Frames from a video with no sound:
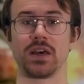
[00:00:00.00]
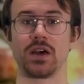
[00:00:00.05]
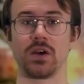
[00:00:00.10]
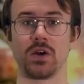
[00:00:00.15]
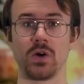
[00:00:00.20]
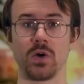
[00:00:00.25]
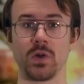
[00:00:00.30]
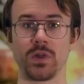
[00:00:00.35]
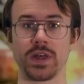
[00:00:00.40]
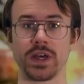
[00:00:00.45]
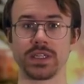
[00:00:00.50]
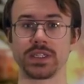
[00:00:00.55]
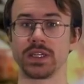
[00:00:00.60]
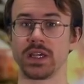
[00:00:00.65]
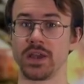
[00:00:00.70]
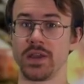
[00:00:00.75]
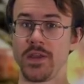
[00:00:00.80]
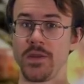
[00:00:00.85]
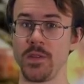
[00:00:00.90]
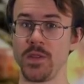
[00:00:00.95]
All that
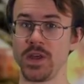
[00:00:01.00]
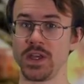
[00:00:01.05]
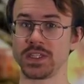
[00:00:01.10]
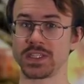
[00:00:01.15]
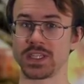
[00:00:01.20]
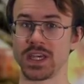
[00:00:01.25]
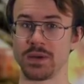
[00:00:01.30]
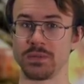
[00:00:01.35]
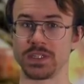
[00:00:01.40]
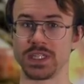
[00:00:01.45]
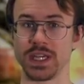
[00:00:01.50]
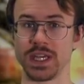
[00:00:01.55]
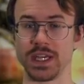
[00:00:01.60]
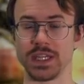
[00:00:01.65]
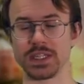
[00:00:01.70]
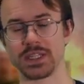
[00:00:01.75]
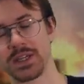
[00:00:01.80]
in this update.